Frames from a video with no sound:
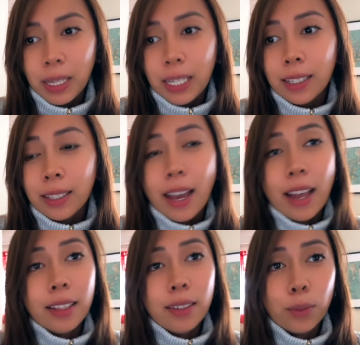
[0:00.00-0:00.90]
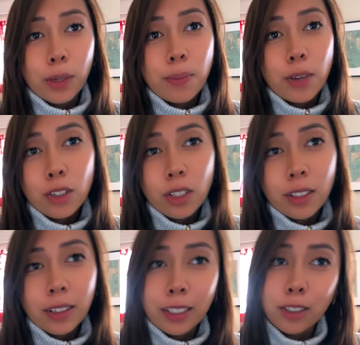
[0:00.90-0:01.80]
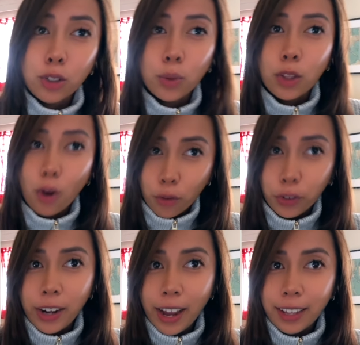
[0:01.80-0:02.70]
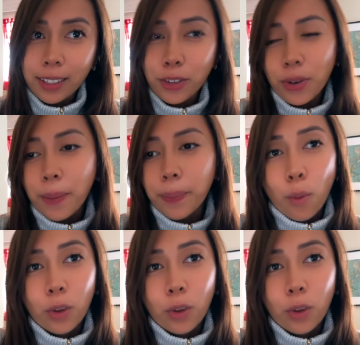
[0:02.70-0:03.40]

meaning that we must at least do an overnight trip,